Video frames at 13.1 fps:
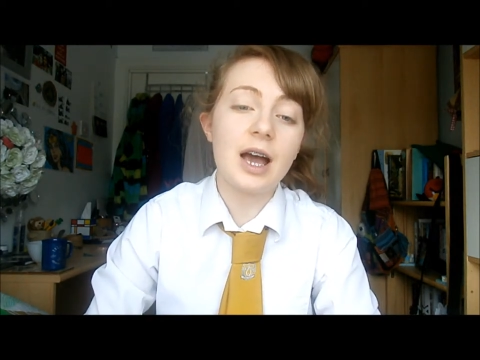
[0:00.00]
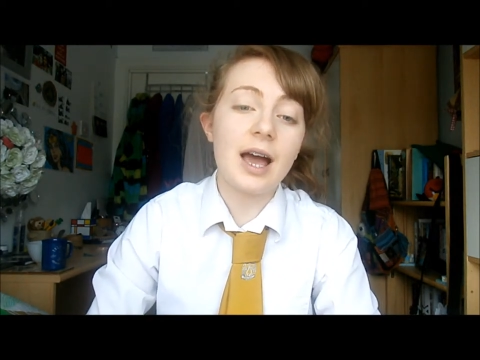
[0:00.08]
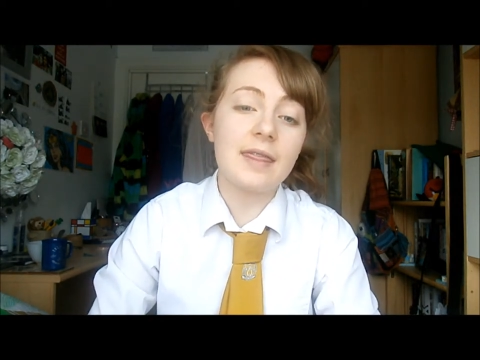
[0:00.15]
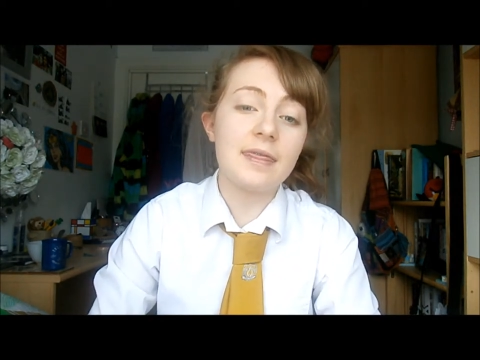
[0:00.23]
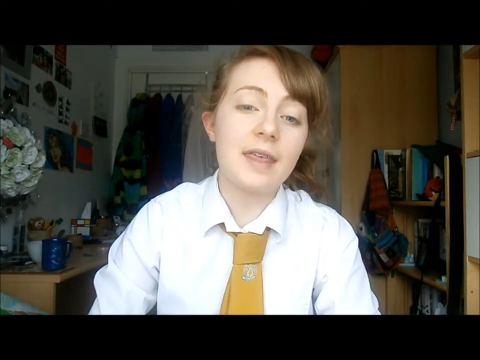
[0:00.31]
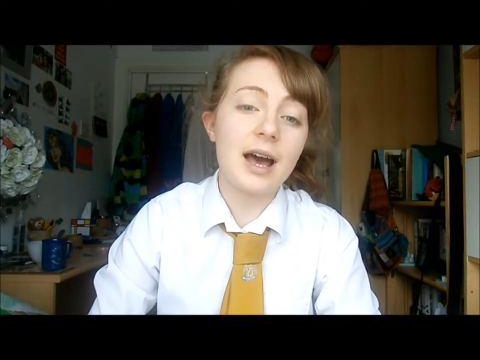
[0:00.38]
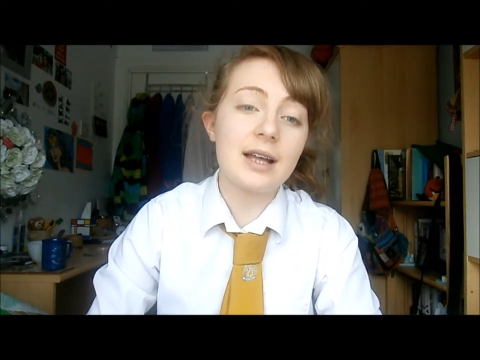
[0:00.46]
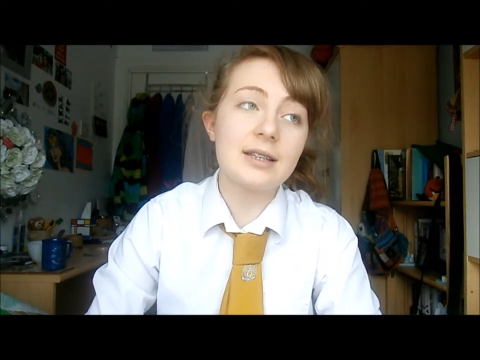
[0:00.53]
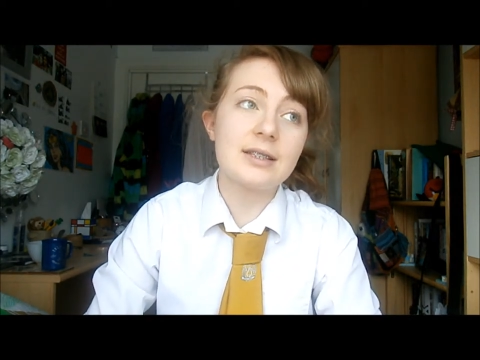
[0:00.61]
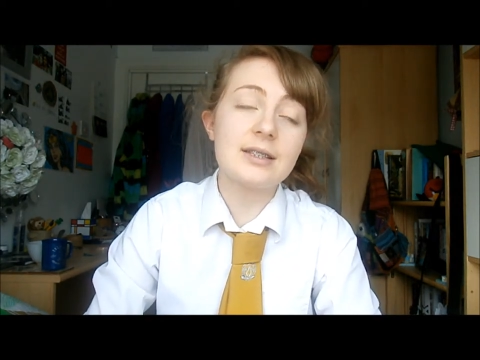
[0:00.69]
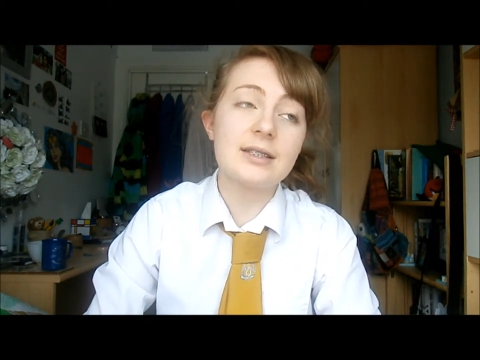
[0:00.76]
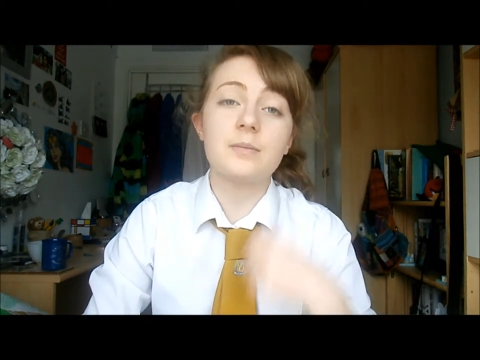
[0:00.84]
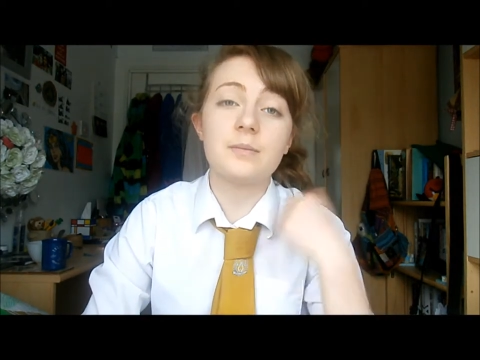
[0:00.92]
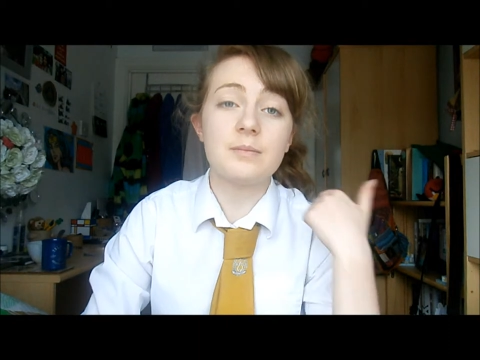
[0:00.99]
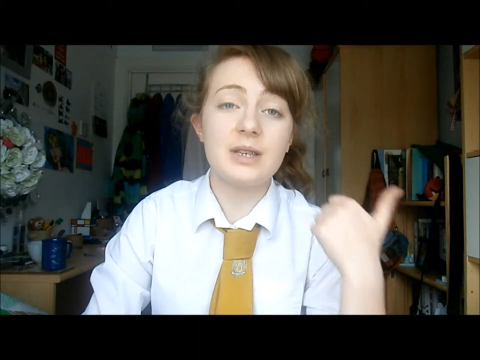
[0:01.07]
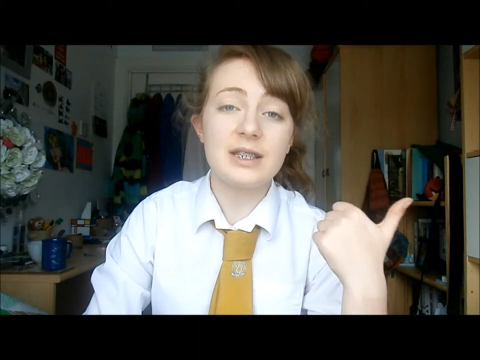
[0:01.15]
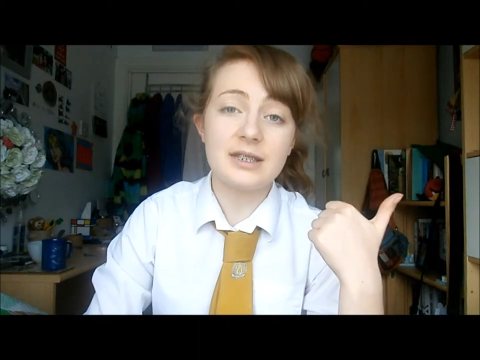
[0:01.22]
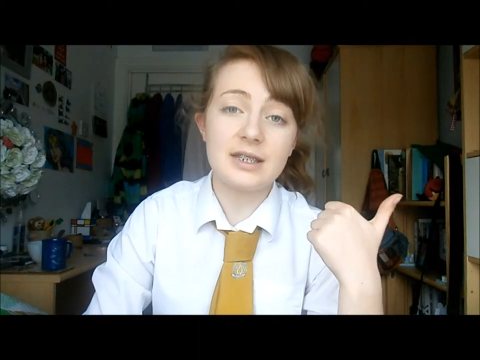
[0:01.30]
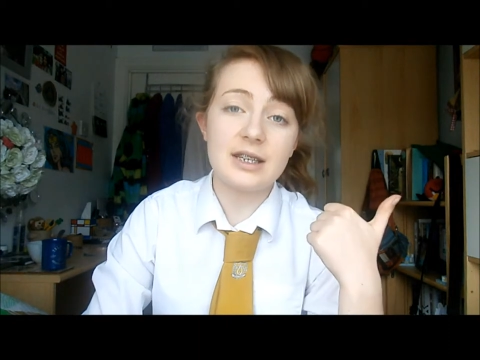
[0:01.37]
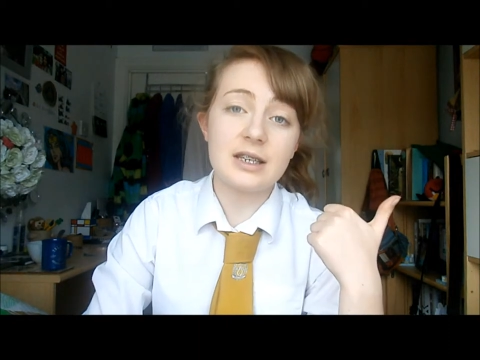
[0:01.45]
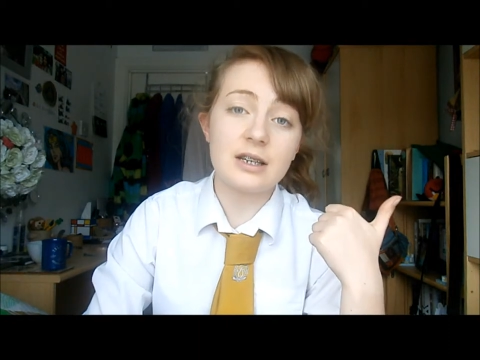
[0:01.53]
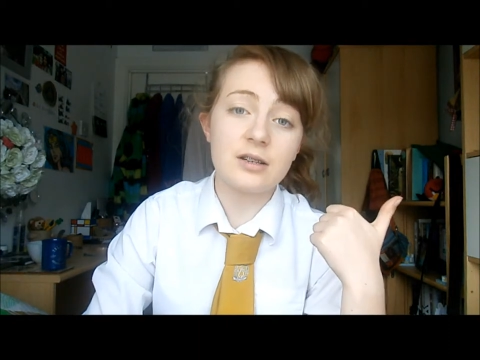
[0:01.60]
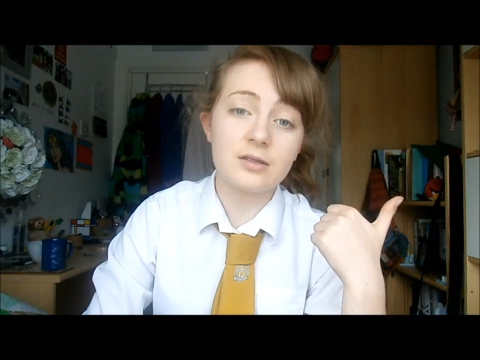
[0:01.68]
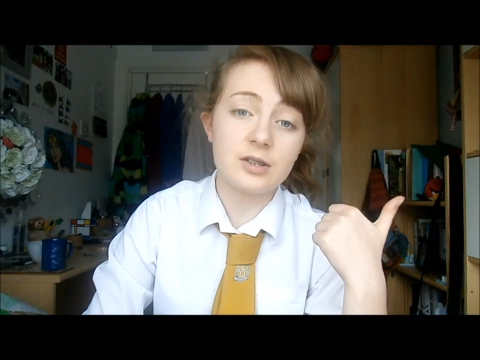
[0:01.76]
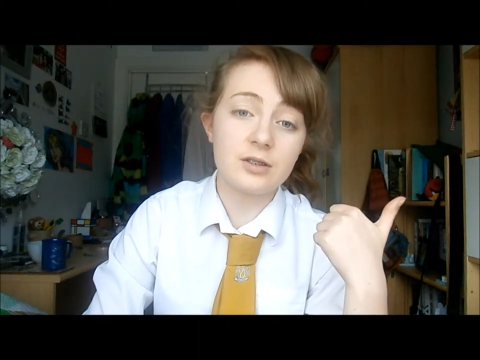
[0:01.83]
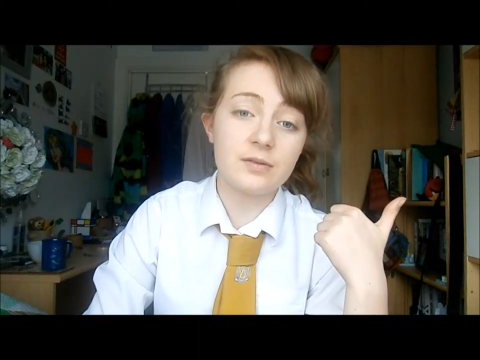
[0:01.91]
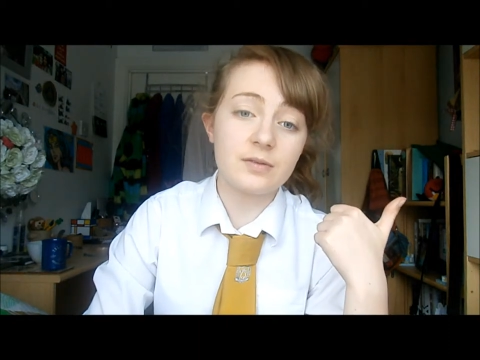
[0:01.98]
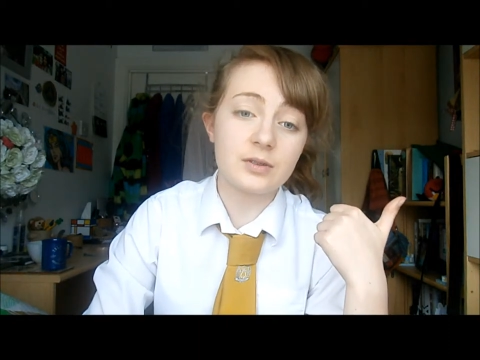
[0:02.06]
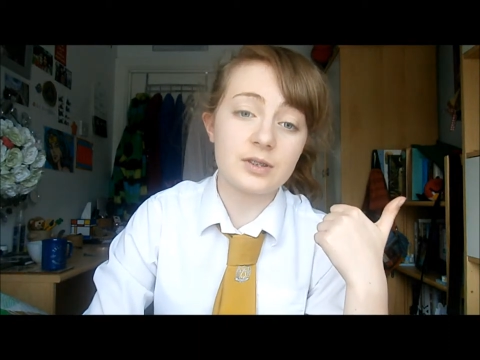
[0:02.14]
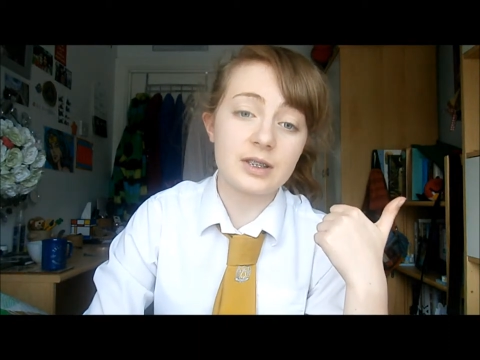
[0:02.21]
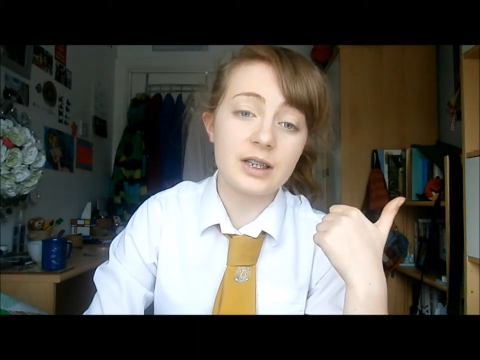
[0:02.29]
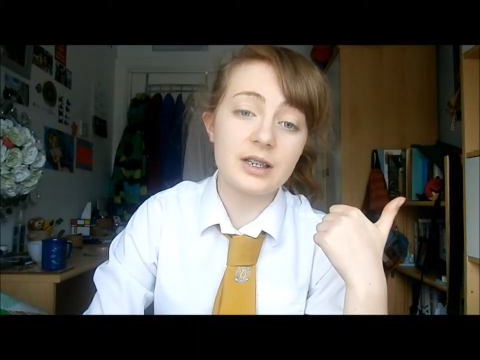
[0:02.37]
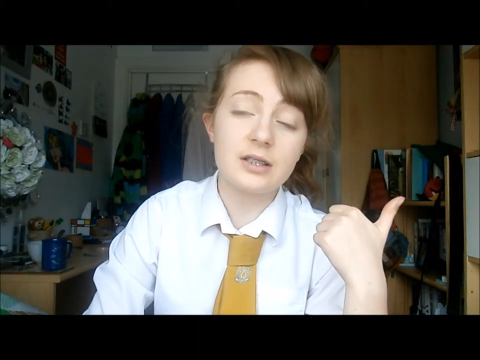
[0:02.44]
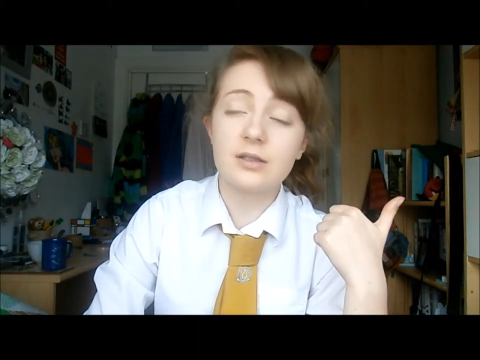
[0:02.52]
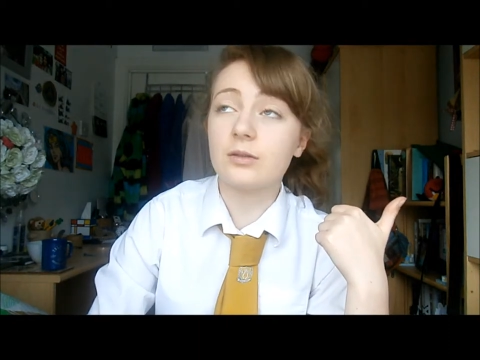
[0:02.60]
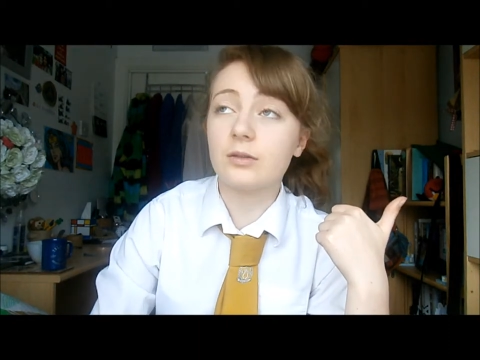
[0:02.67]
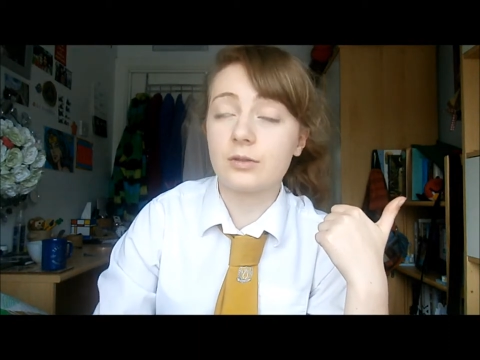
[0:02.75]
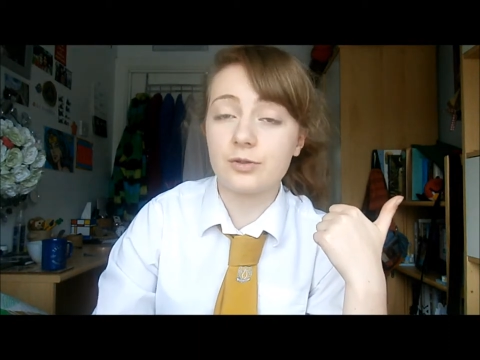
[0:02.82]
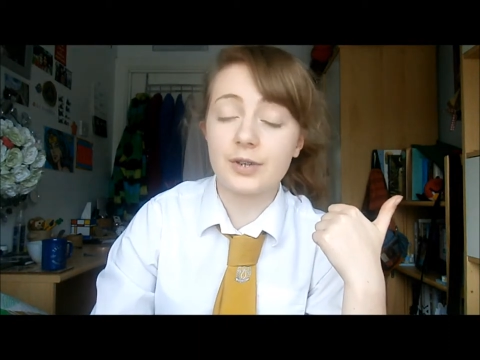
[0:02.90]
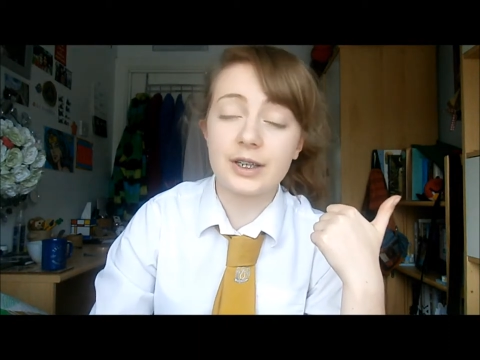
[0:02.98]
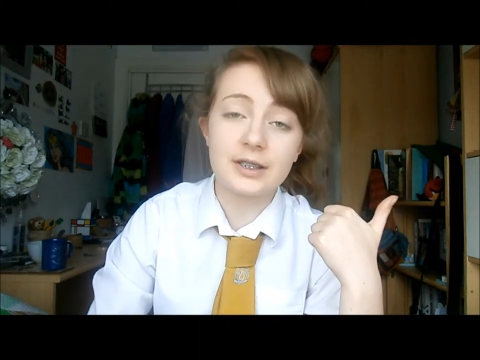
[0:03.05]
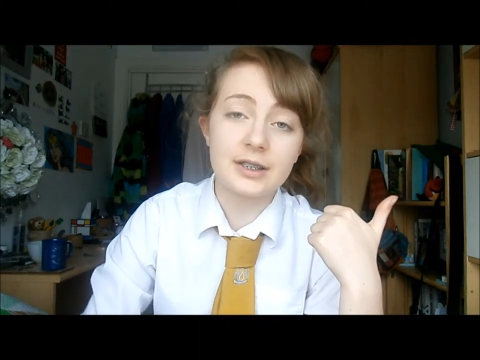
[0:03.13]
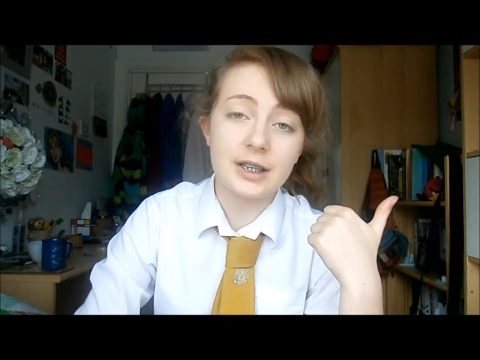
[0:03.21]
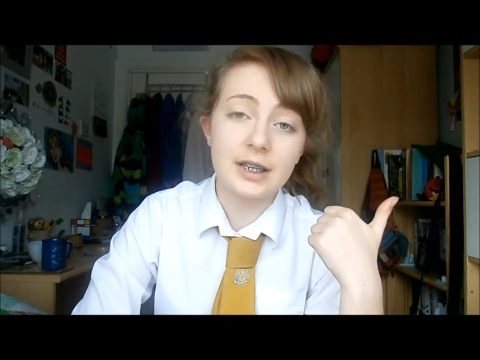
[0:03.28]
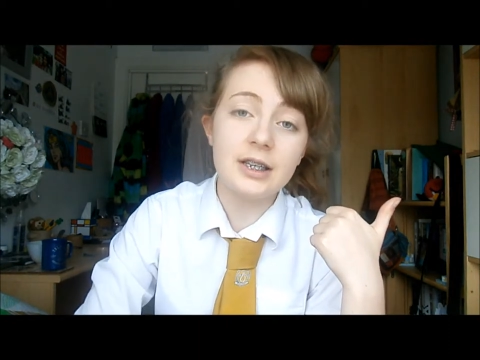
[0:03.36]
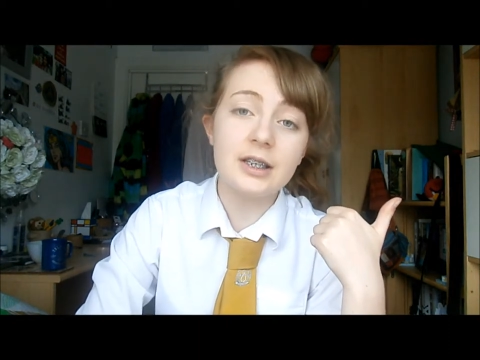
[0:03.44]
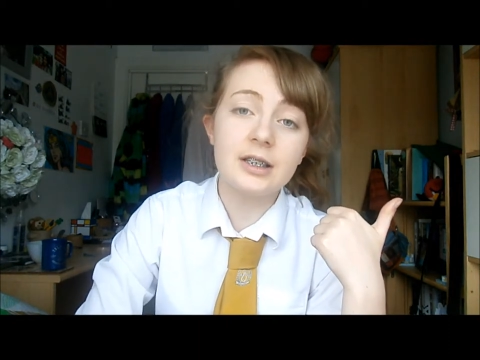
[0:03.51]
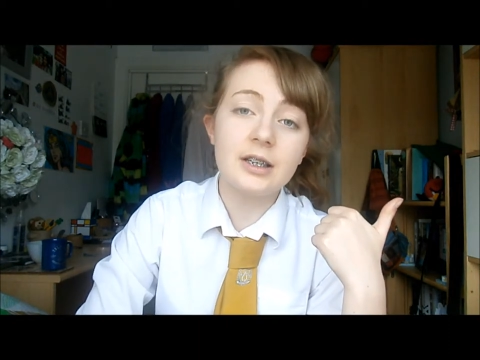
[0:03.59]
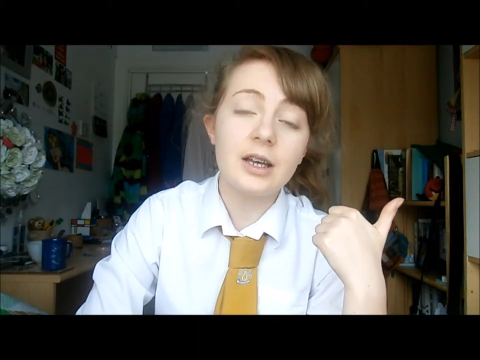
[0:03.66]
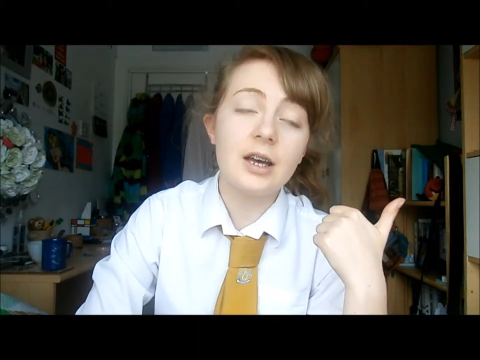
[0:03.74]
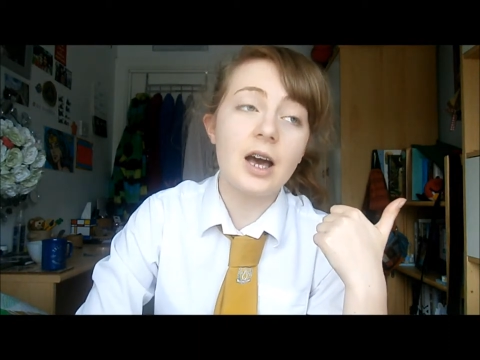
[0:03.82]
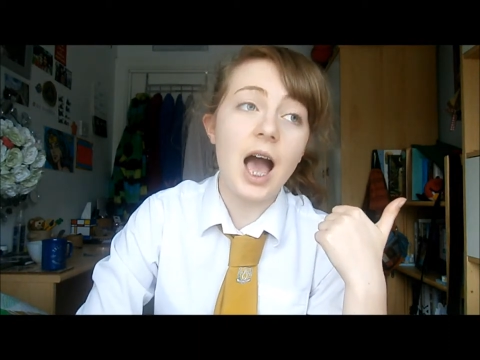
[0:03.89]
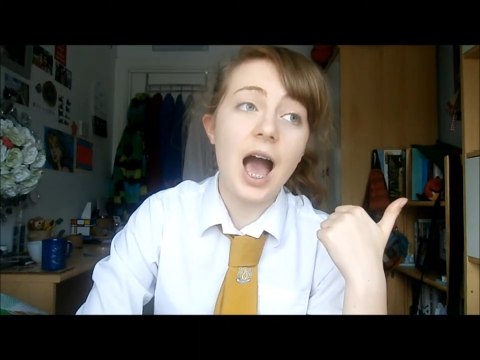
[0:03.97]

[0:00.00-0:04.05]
and that's Miss DGirl246, or Drixie,